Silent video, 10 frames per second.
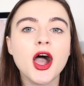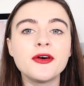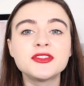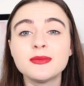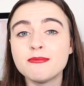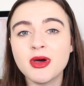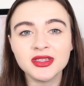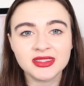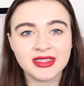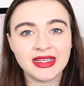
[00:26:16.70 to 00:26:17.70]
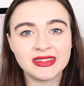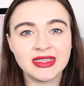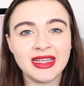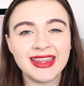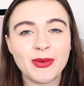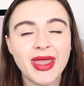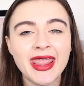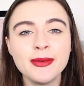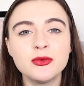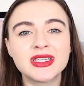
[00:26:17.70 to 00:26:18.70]
After much testing, they were
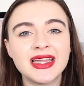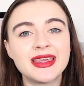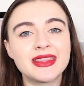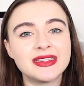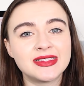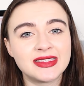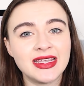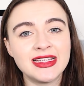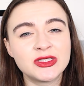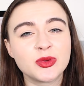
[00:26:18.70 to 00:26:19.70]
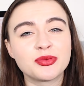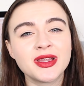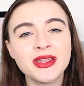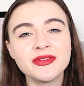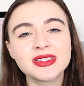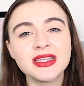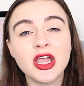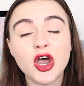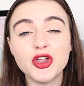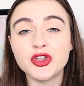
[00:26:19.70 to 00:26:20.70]
able to link this disease to a
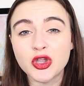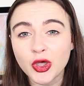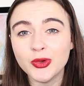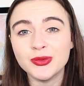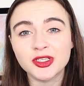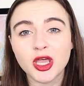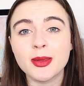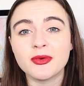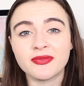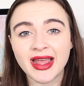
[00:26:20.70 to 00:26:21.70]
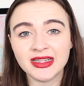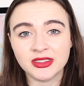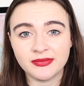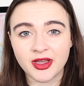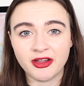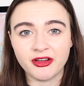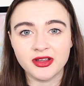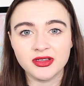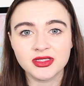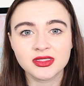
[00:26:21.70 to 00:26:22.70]
previously unknown type of
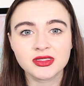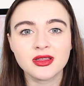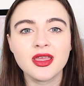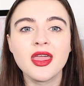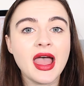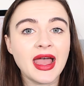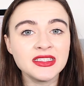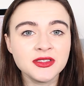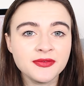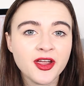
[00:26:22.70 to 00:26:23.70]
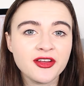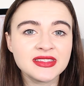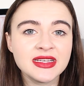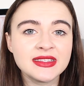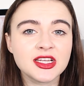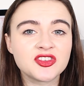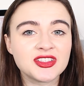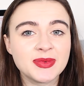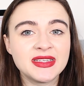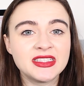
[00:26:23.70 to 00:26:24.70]
hantavirus. Hantaviruses are
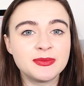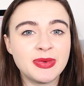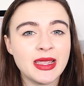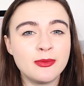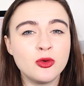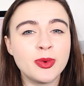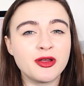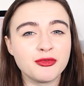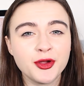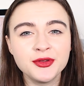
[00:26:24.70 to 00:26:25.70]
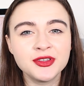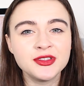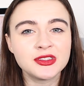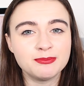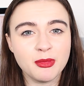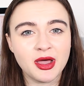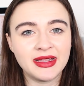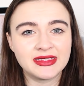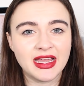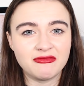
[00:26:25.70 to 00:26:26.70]
transmitted to people by rodents,
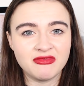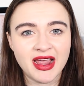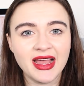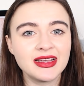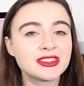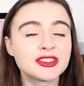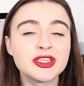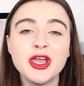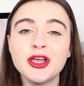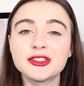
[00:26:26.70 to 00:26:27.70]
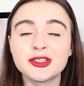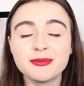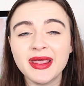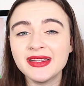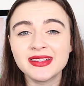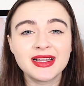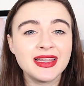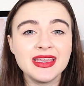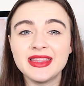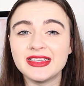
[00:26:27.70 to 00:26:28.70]
mice and rats. So
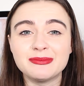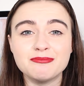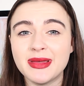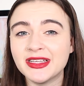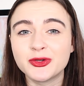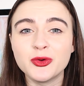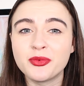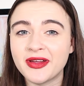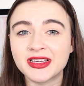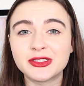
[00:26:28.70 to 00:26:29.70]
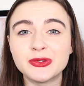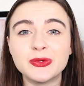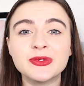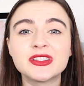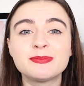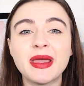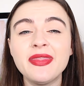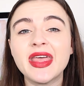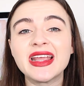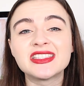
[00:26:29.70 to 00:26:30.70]
basically these medical professionals
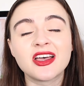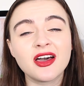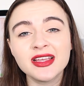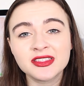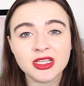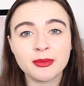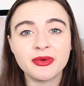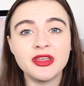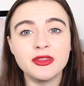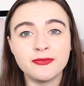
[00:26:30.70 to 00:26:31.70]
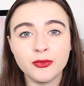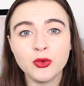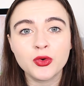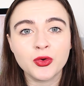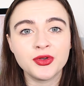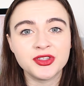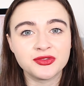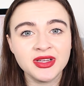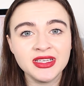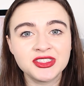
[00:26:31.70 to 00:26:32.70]
spent that entire summer in the Four
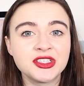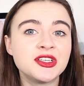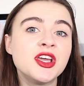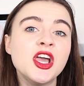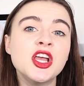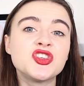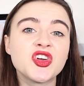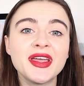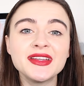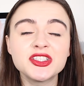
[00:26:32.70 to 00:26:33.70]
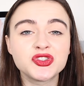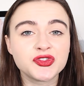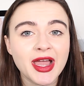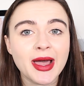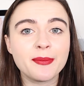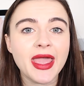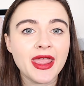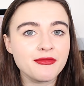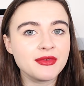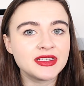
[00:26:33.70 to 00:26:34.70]
Corners region trying to trap
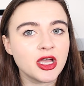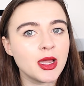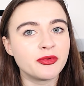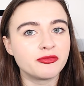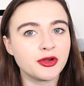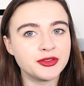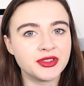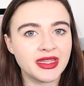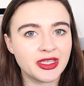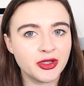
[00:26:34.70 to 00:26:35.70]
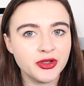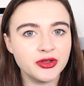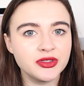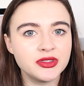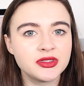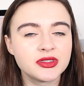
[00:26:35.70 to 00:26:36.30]
every type of rodent they could.